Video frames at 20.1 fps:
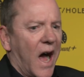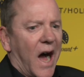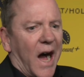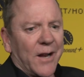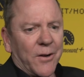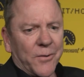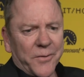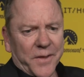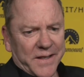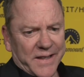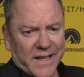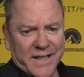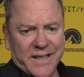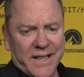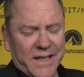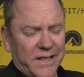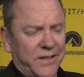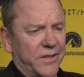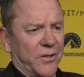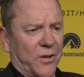I don't think they
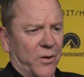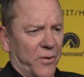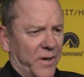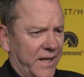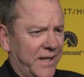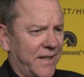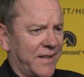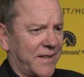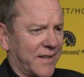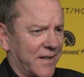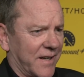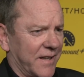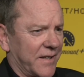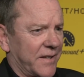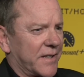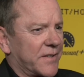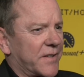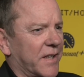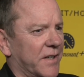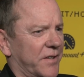need to know anything. I
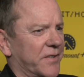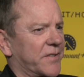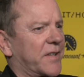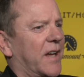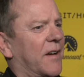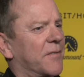think they just